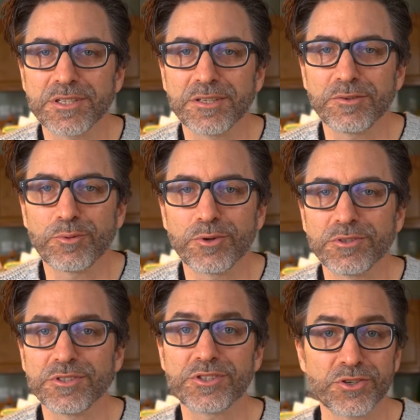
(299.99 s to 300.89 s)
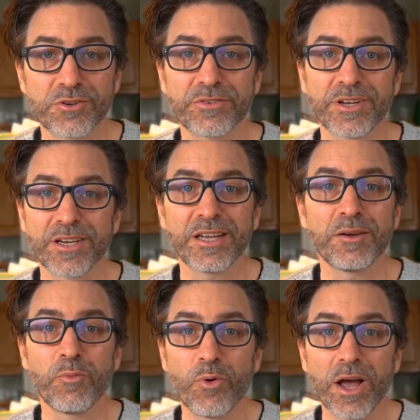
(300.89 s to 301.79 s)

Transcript: that weren't serving him